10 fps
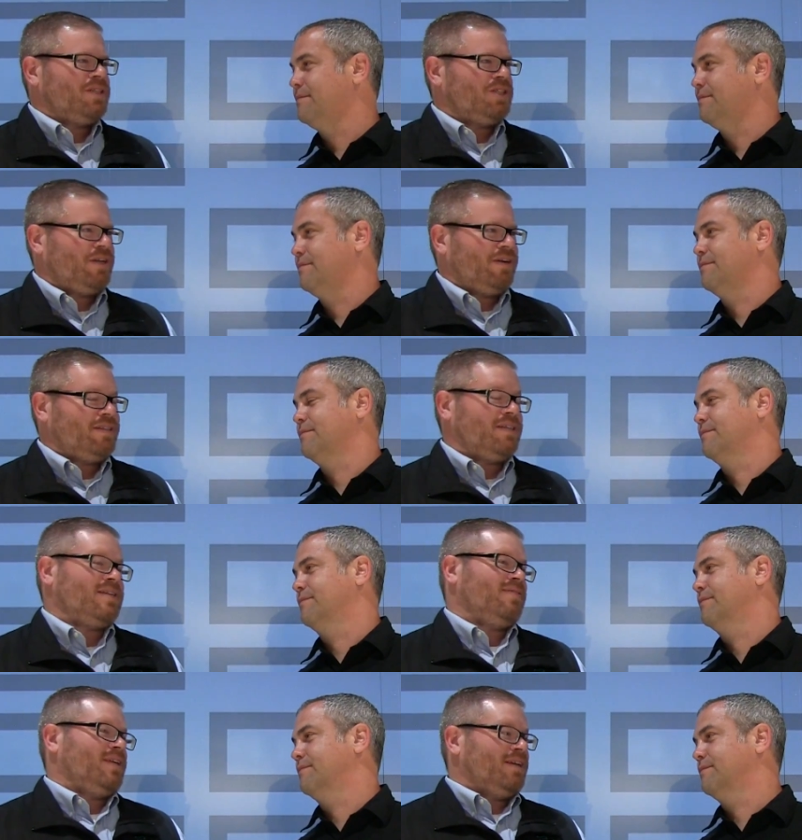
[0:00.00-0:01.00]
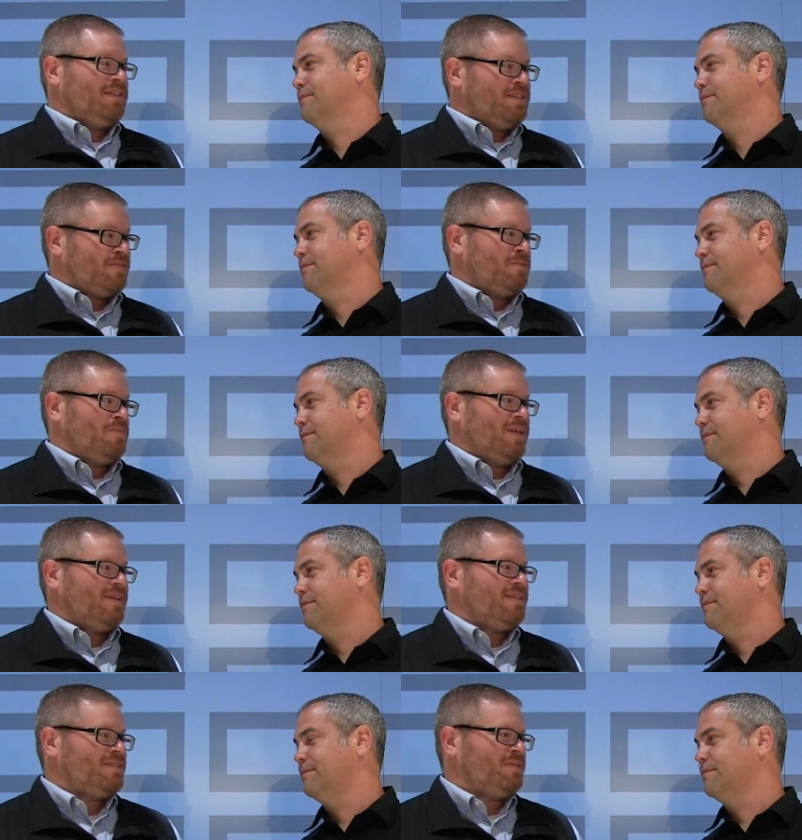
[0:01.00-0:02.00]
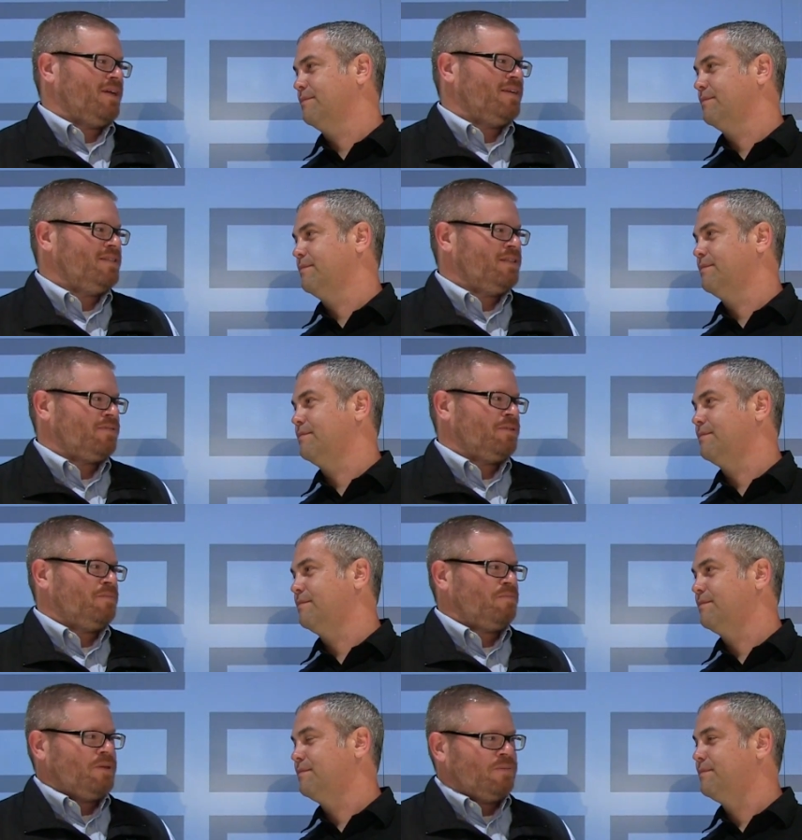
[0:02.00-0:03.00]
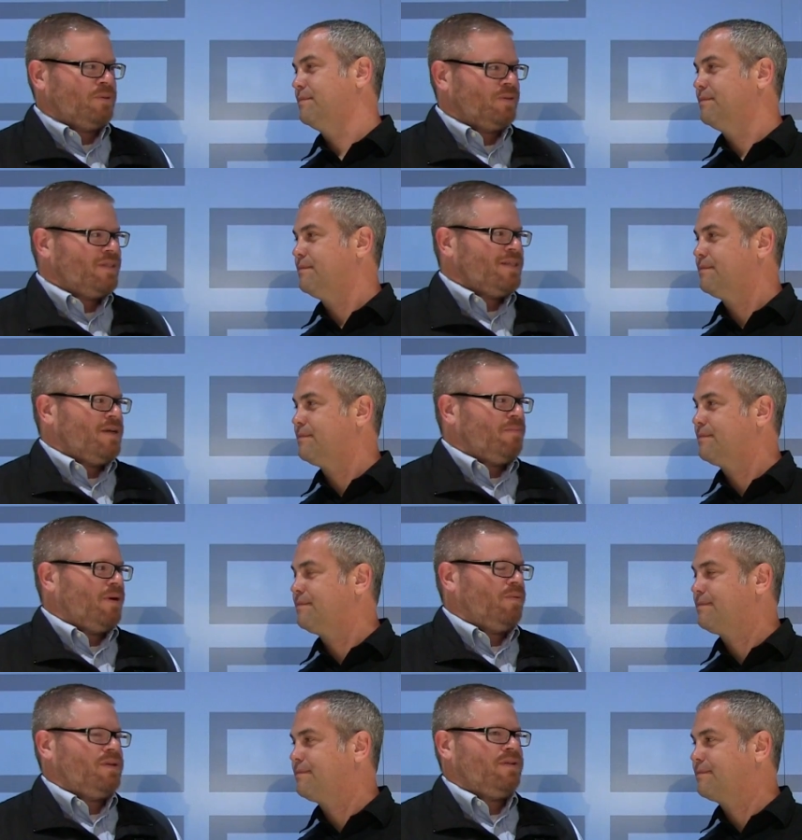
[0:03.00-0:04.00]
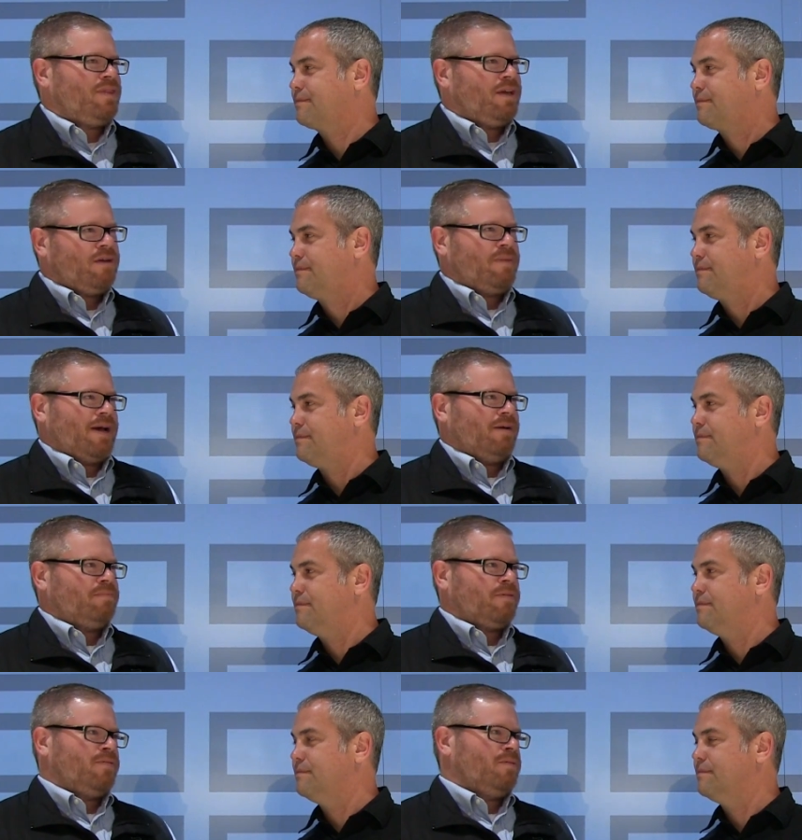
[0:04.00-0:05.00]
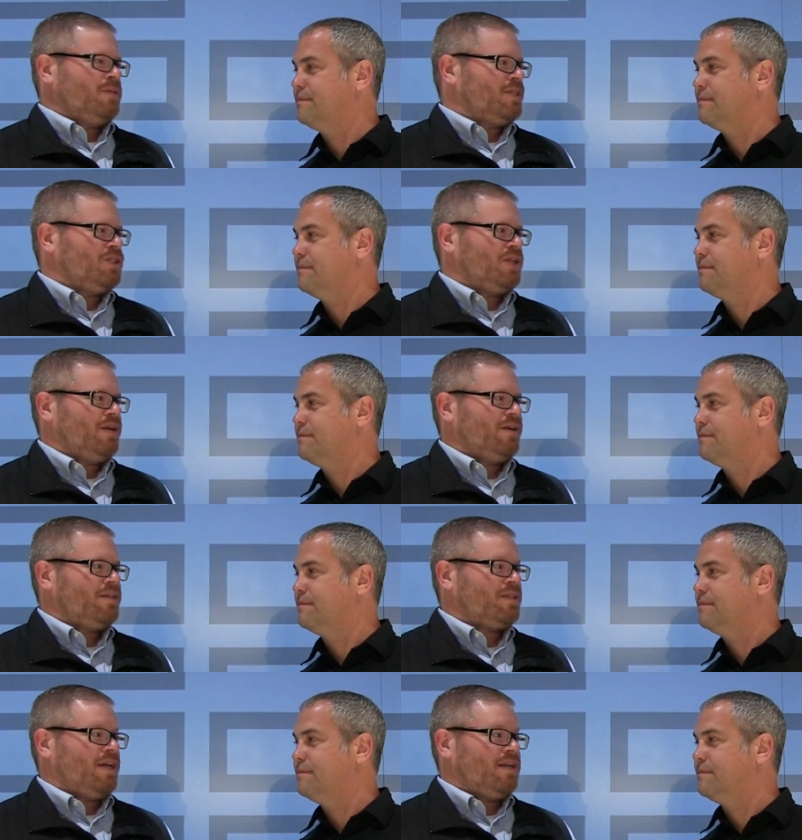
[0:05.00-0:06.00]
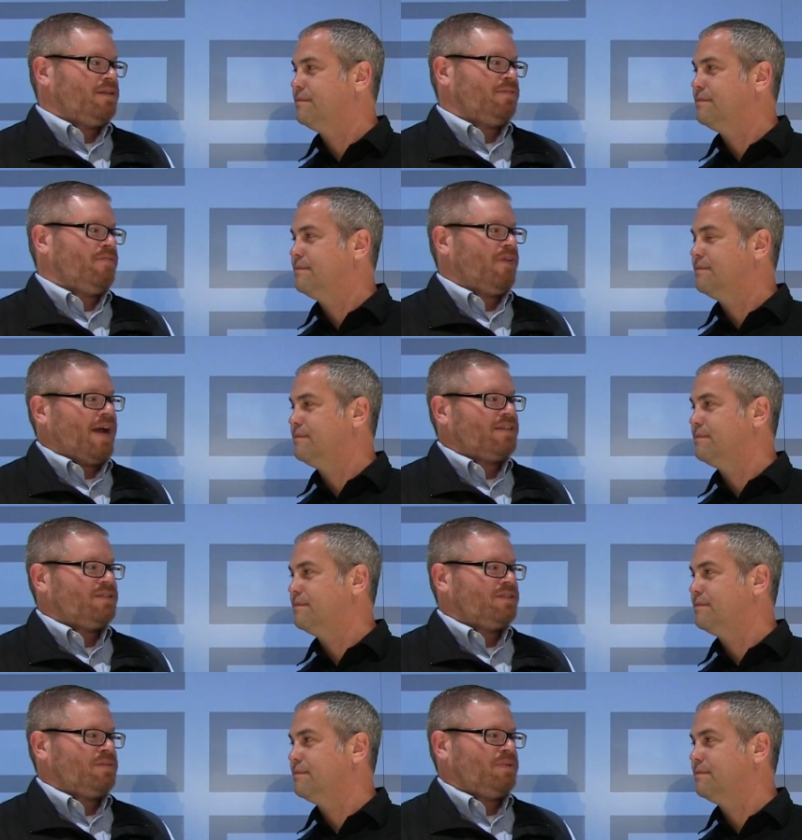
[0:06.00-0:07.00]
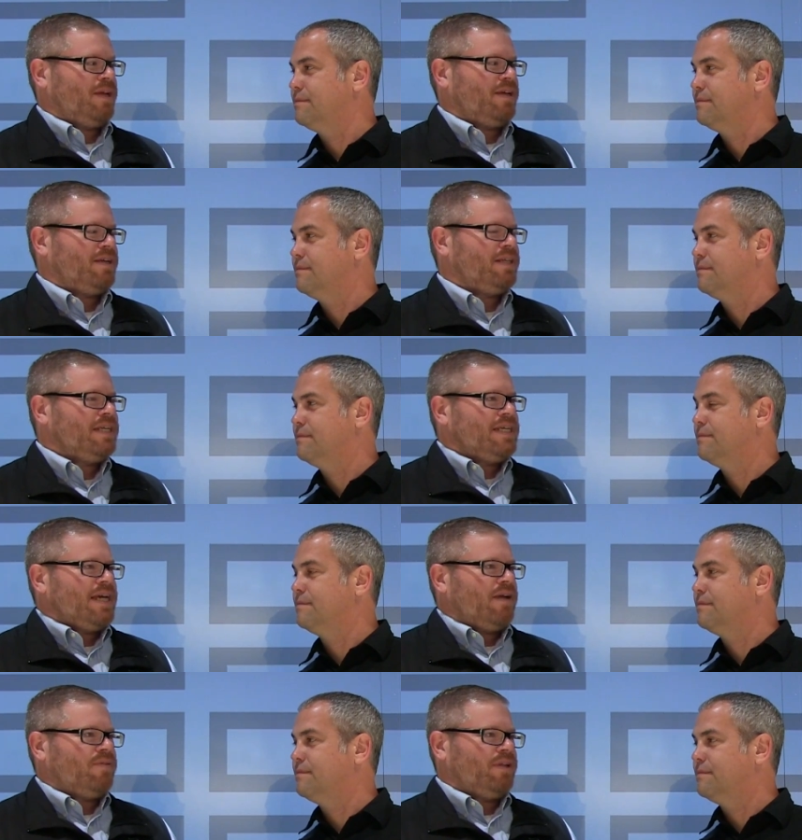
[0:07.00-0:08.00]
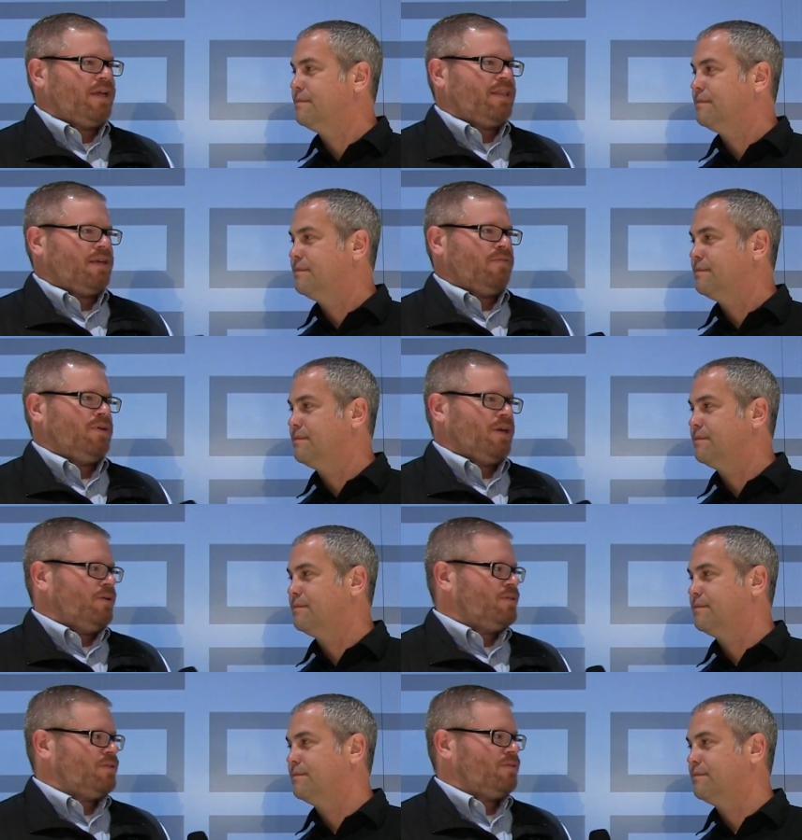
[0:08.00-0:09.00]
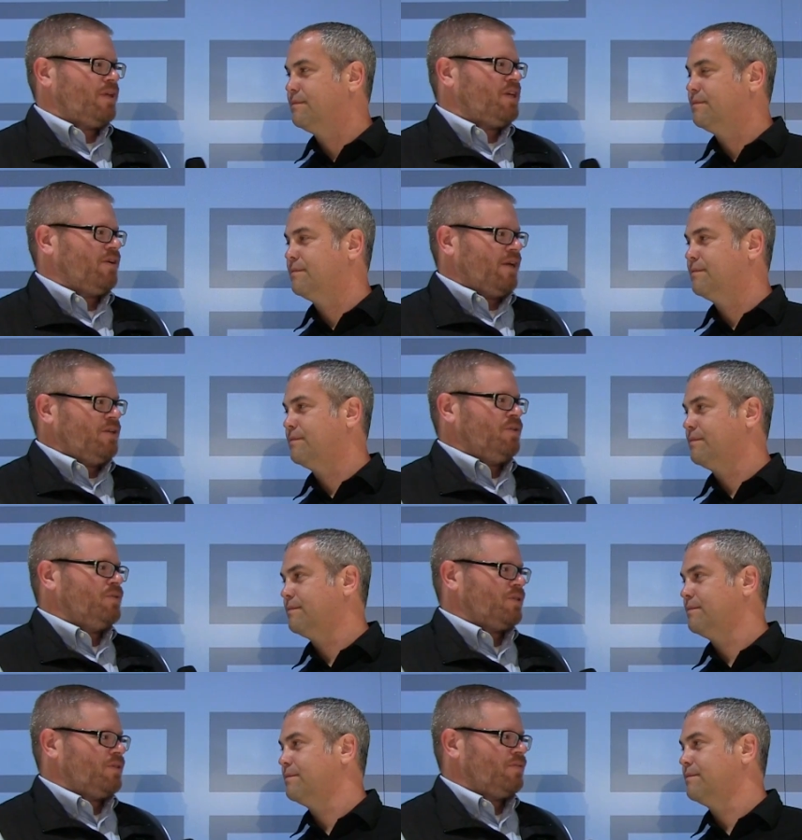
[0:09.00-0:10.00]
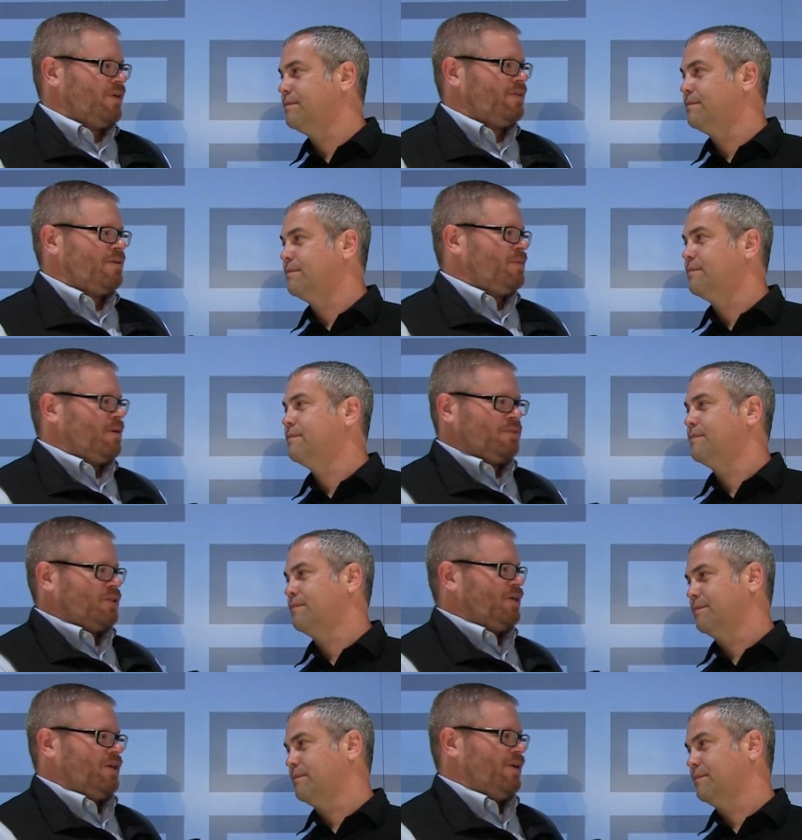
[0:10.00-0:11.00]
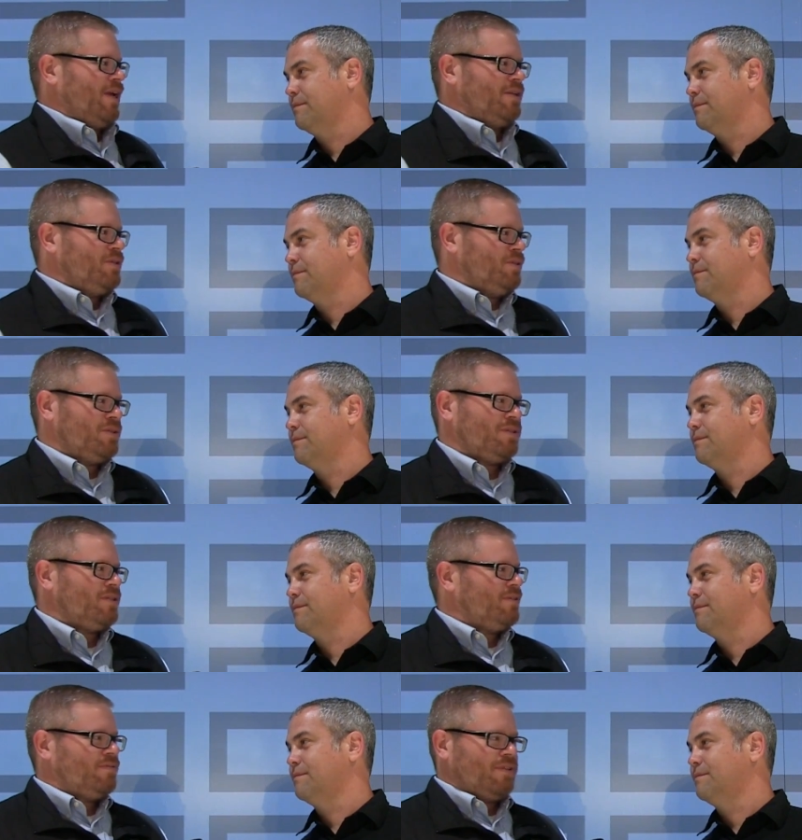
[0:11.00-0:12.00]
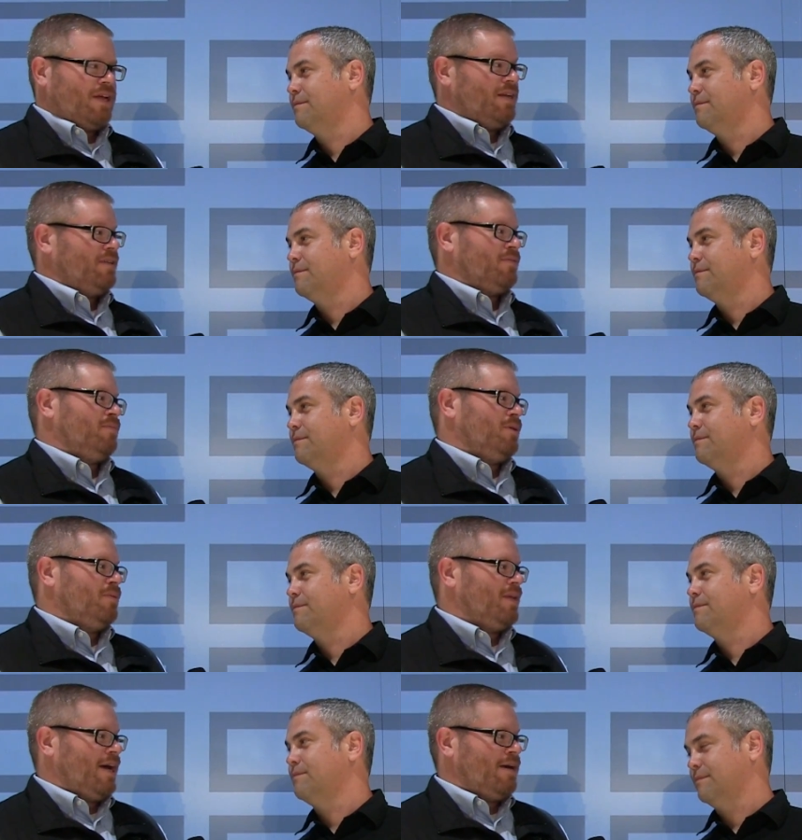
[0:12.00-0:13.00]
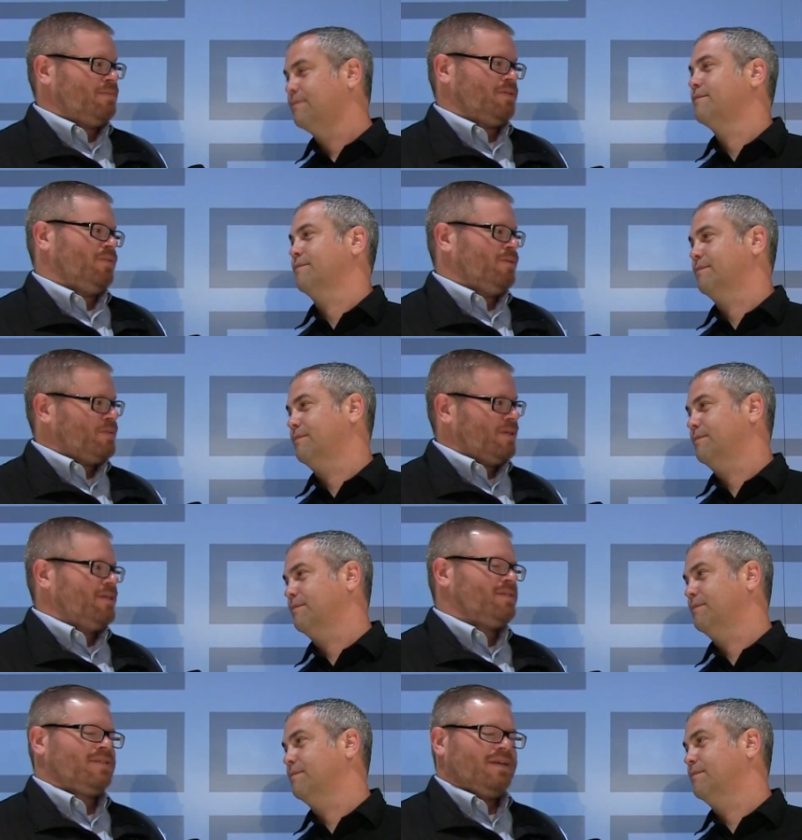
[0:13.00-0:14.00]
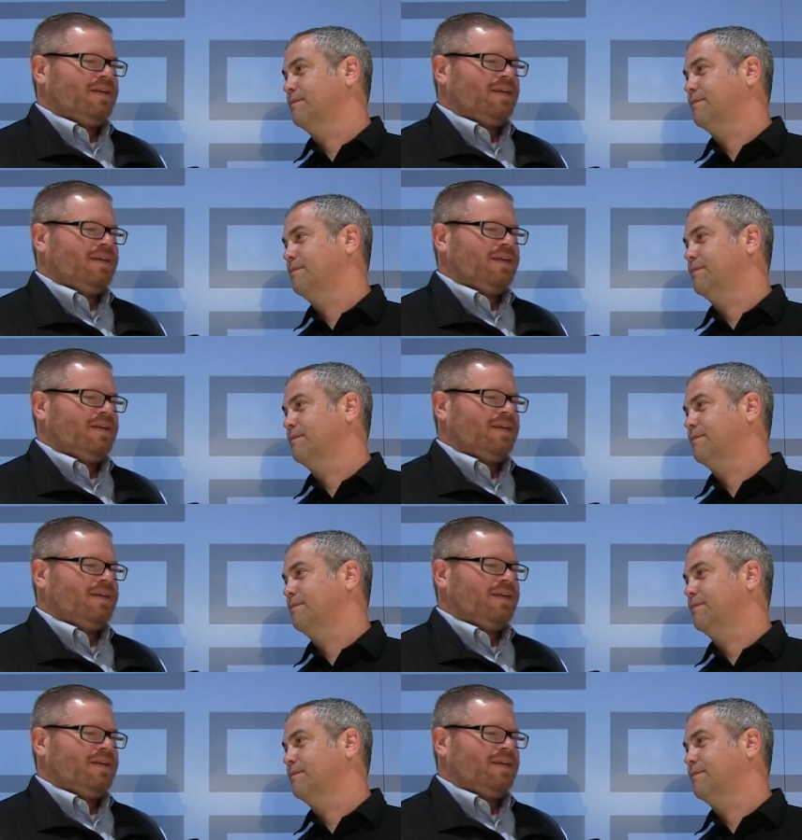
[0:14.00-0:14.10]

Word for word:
Speaker 1: engineering does have a lot of different meanings to a lot of different people. But when you think about performance engineering, there's a lot of different factors that play in. And really, I think if we go to like your end user, right? I mean, I'm sure you're an end user of a lot of different mobile apps and websites